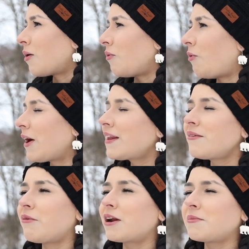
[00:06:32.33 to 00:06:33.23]

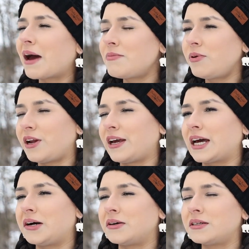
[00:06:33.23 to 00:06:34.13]
what am I putting
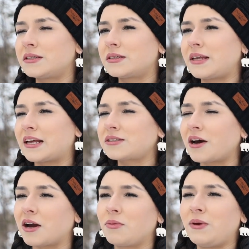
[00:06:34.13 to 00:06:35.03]
out that's
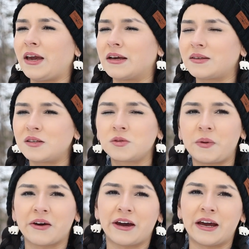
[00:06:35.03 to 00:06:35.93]
harming the
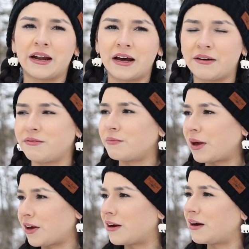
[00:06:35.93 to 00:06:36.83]
spirit of
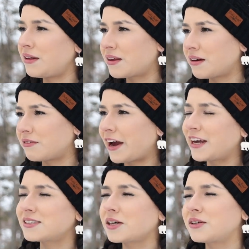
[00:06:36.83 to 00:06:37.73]
Mother Earth,
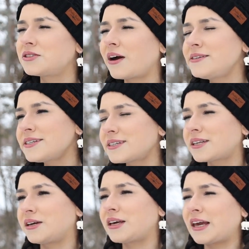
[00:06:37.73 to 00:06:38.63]
right? So it's not just
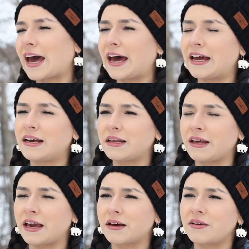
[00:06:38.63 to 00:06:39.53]
like looking at
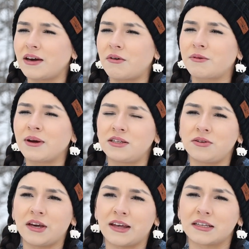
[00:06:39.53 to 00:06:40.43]
like, okay, what am I
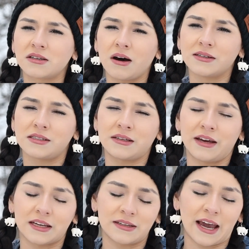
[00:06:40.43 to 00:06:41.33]
doing that's causing
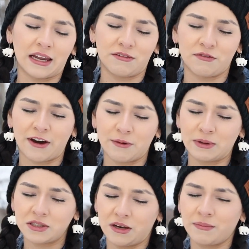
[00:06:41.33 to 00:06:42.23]
like negative
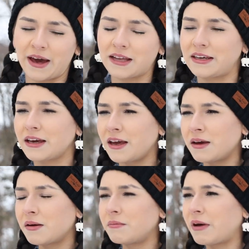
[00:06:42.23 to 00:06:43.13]
environmental impact? Like
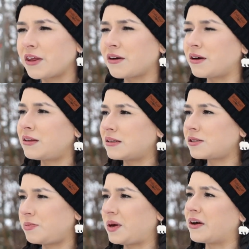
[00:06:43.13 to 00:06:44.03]
Mother Earth is
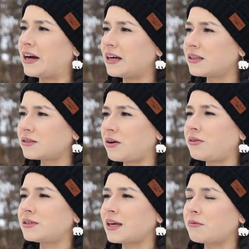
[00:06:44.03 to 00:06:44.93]
spirit,
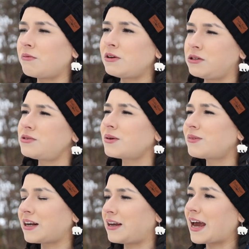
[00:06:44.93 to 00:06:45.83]
so it's like when we do
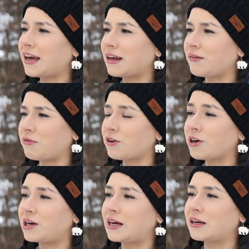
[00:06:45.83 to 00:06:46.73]
something negative, we're
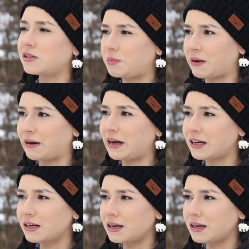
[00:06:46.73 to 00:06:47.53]
hurting spirit.